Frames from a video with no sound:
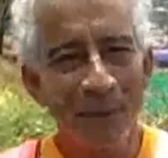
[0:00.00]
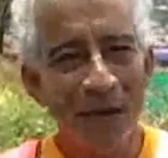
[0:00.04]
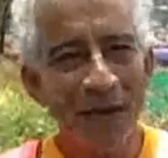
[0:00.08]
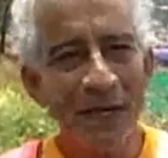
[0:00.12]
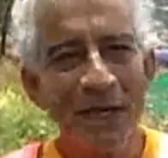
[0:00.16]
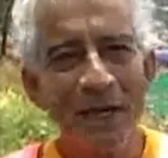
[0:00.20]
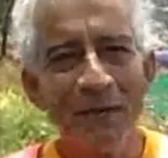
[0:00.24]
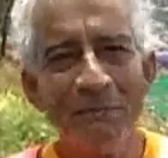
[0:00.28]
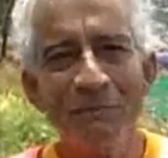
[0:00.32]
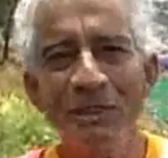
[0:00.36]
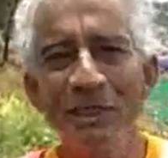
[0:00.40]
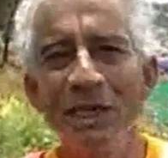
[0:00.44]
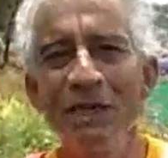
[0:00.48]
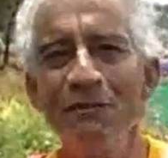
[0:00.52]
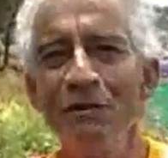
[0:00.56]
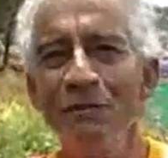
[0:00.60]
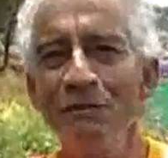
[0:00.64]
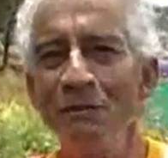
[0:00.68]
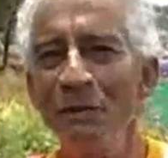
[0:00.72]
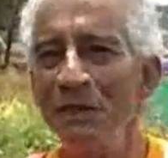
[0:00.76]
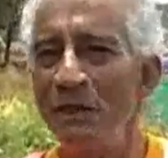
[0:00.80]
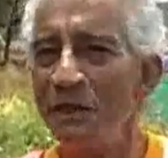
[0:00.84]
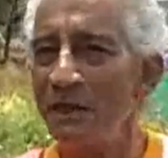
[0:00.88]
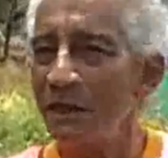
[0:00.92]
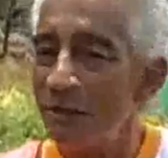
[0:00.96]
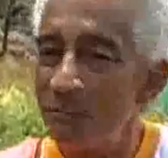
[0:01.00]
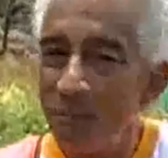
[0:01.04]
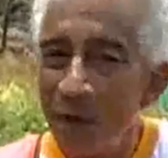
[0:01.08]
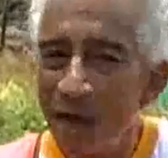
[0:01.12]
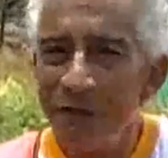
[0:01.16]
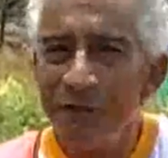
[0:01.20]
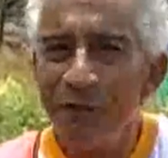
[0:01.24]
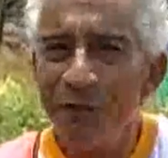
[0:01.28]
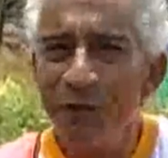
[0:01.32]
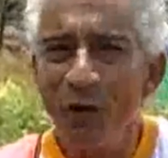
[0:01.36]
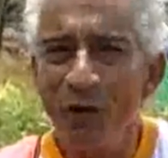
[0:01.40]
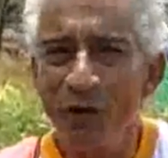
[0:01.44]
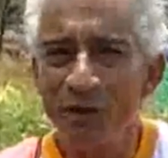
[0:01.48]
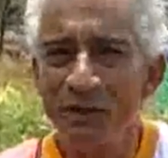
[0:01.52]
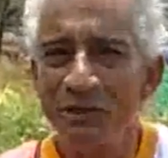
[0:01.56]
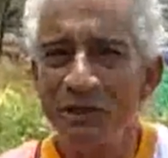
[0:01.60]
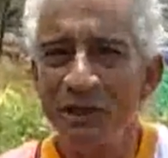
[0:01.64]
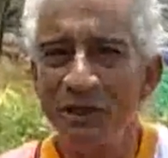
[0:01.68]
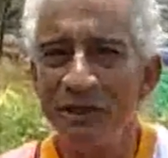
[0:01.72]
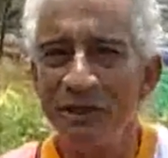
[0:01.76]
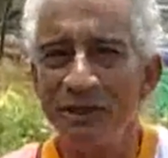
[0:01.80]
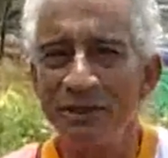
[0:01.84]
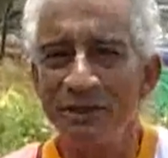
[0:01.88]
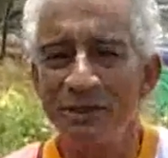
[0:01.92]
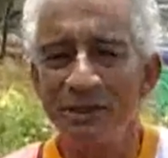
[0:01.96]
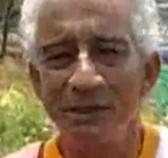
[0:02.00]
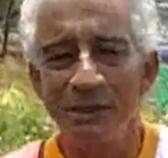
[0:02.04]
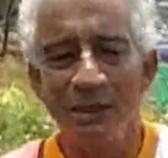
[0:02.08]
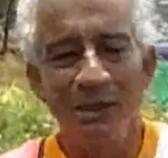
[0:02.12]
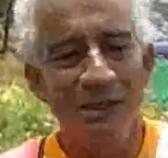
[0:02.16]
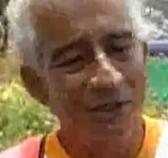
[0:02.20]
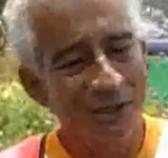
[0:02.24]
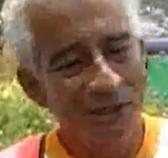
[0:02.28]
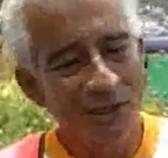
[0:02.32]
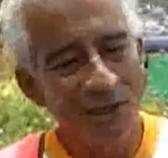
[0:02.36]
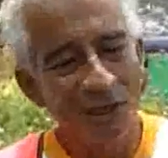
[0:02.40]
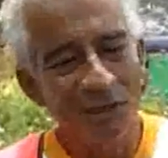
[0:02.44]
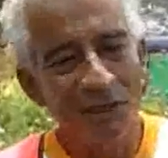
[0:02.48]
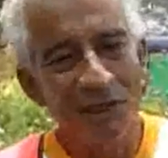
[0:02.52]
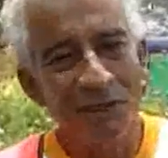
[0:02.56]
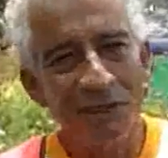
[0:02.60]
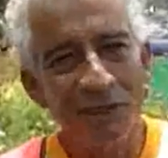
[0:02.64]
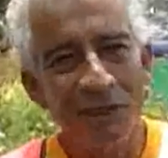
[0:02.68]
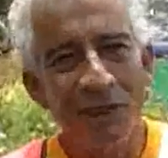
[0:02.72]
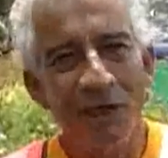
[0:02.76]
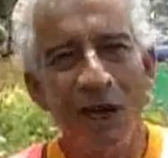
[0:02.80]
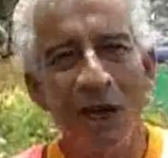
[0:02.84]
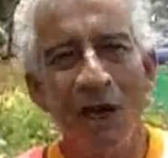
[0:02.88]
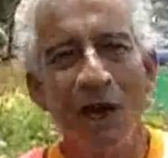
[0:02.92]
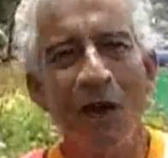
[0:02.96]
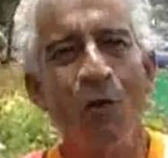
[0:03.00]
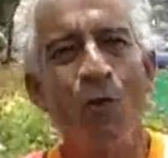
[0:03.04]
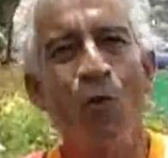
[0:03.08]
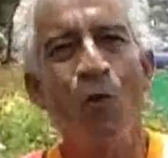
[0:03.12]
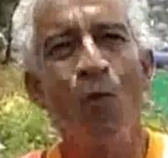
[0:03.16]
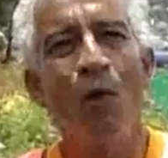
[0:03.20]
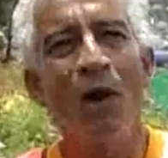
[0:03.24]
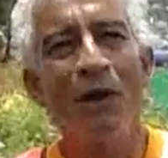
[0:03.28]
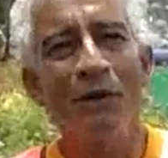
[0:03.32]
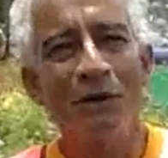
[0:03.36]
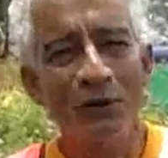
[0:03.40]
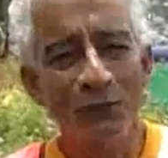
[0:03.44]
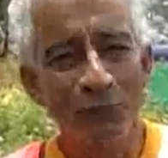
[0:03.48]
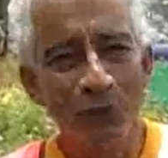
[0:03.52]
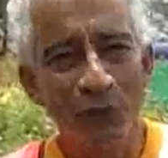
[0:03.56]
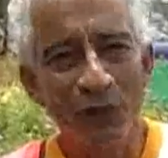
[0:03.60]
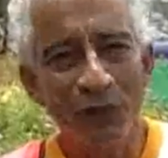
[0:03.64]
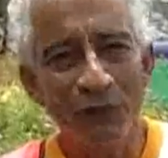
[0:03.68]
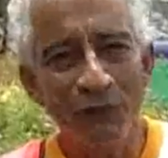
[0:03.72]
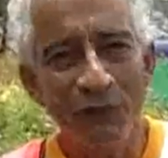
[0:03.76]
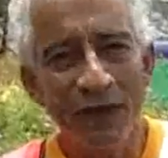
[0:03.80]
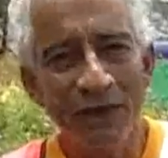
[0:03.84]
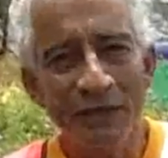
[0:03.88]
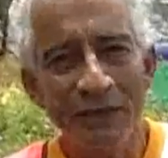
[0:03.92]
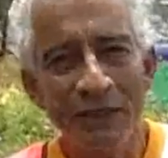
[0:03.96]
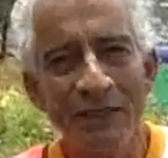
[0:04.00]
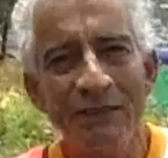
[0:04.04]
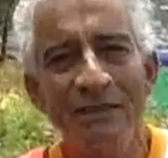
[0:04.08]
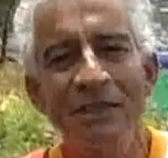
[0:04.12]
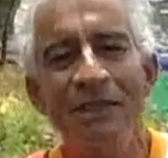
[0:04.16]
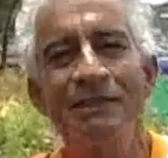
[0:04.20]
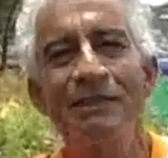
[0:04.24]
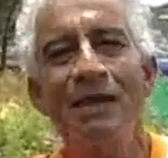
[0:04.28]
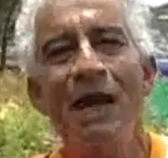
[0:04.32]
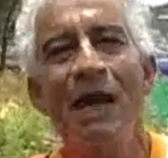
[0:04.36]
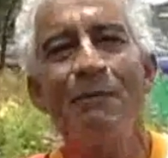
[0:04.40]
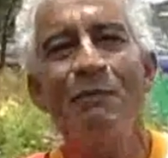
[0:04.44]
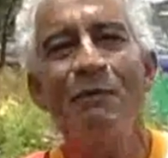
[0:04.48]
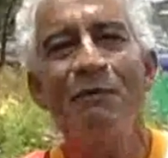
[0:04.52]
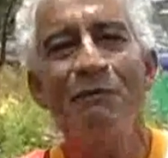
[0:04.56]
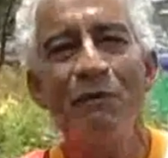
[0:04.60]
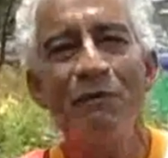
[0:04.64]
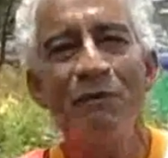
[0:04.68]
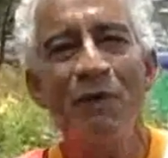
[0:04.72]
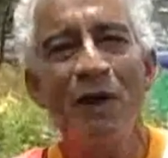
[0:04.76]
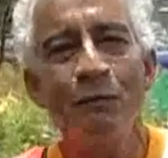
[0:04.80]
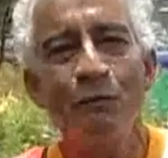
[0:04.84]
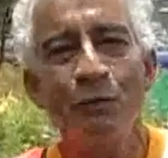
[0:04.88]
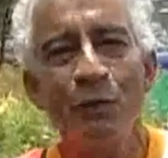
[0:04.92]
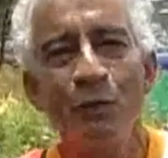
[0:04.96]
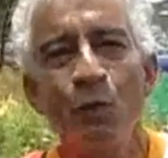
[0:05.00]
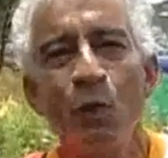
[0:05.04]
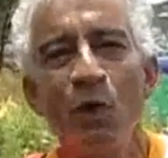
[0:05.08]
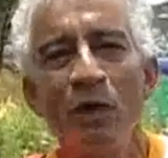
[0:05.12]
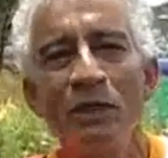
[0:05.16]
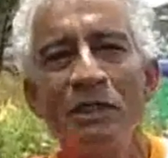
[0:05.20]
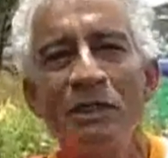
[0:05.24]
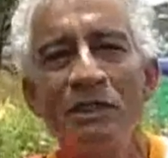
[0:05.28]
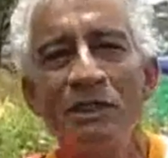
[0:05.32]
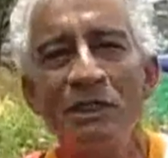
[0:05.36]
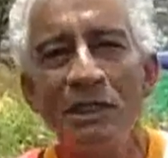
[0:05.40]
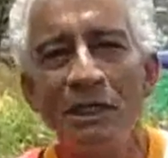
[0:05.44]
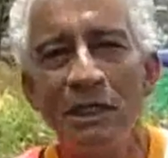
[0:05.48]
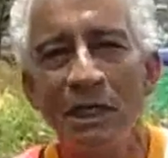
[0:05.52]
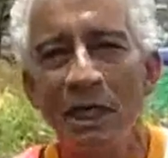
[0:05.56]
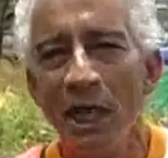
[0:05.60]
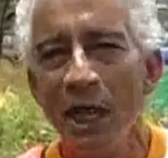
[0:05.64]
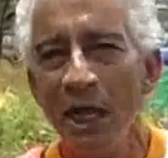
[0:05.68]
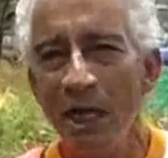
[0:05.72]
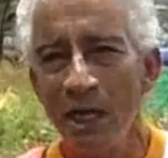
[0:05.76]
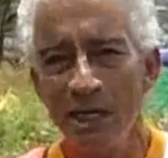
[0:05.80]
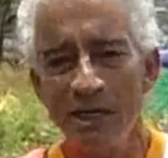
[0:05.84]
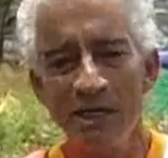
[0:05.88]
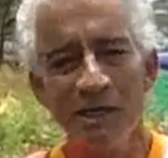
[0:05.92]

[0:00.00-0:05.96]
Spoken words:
My name's David Peterkin. My thoughts on it, certainly a wonderful event. It's the type of event we want to see.